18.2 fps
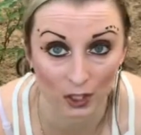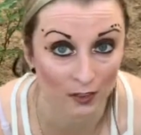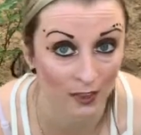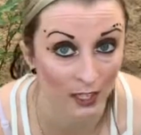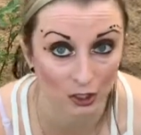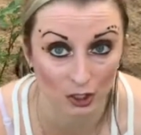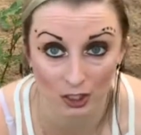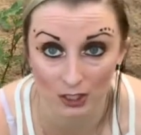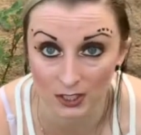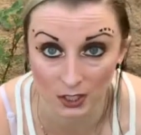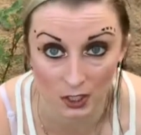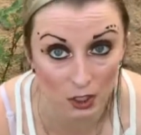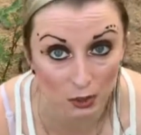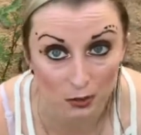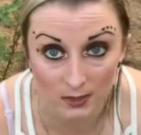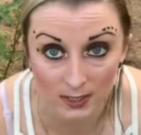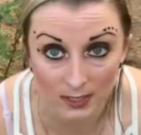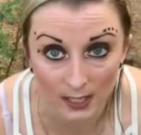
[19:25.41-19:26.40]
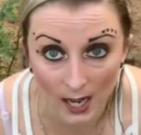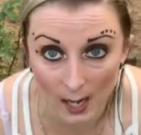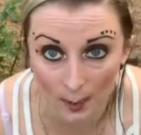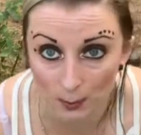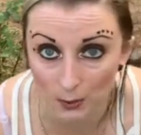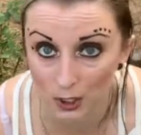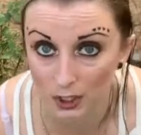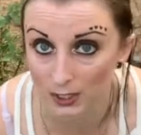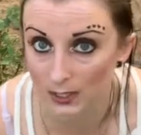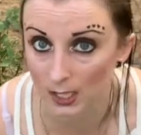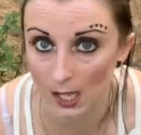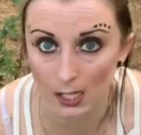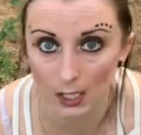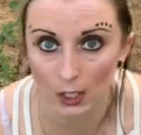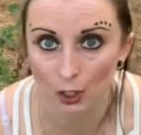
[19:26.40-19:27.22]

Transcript: and then just use it up just like